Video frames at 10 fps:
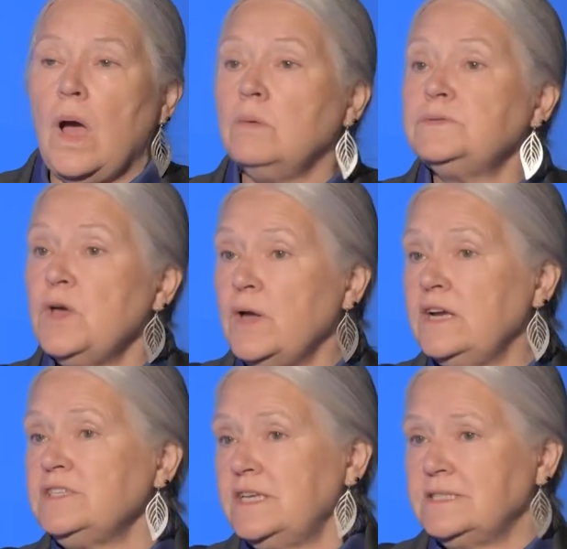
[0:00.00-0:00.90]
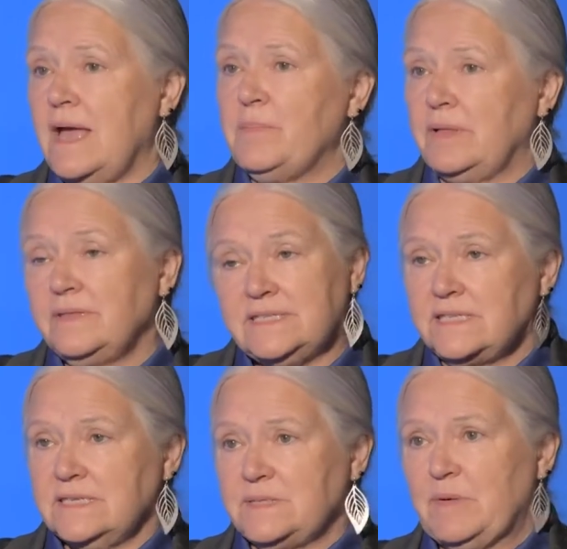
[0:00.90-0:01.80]
So here's an example. This
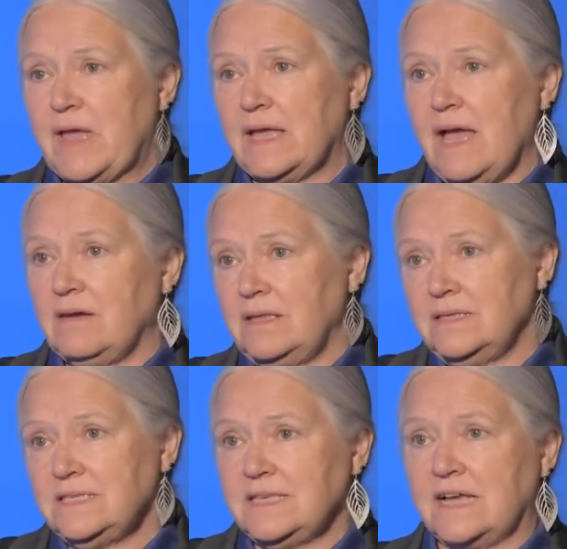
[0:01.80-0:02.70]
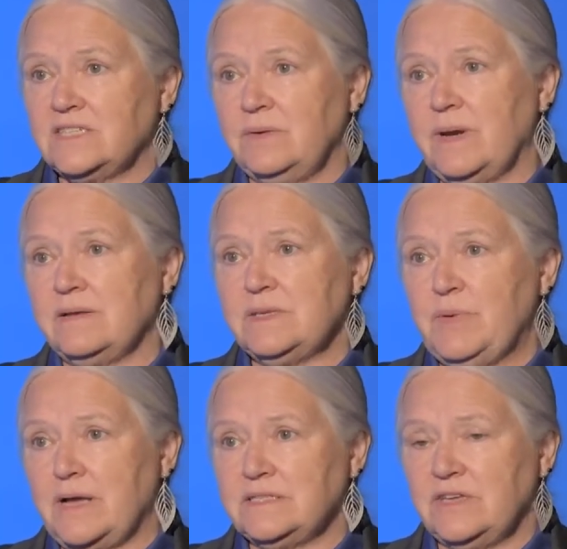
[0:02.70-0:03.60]
isn't Spokane County. This is actually when I was a
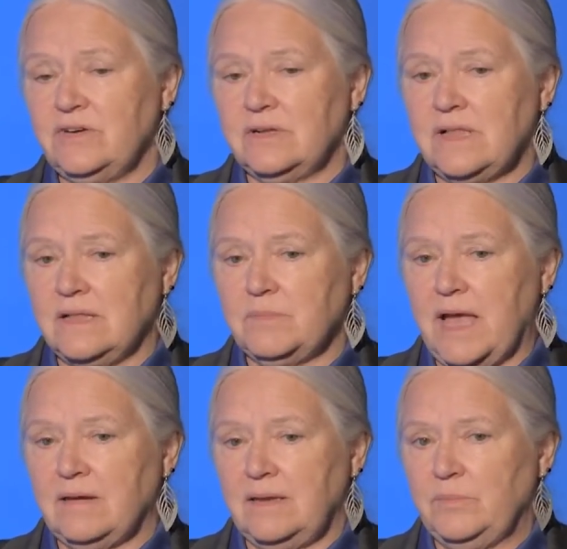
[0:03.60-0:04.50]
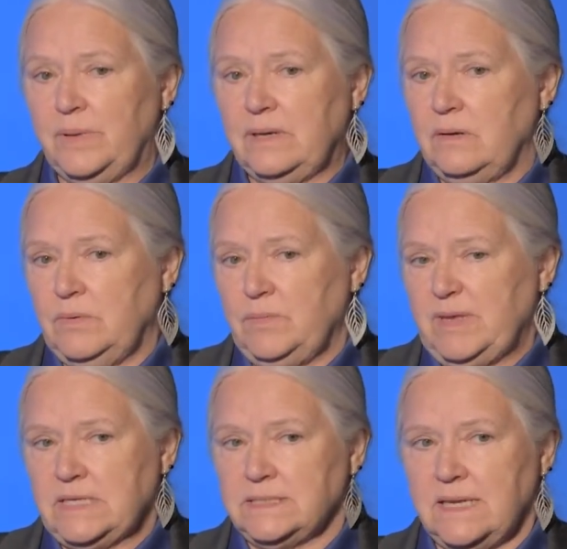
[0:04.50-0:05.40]
prosecutor in Clallam County, but it would
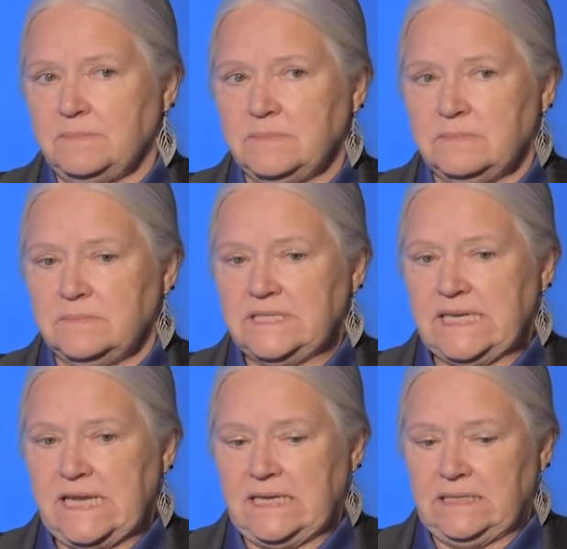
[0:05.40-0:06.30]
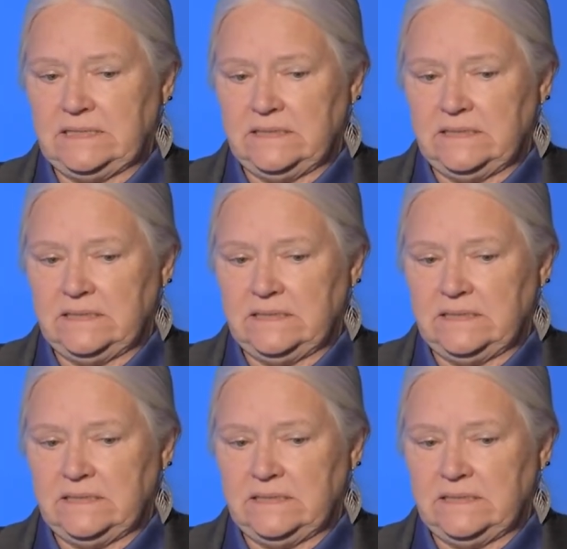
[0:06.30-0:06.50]
be the same today.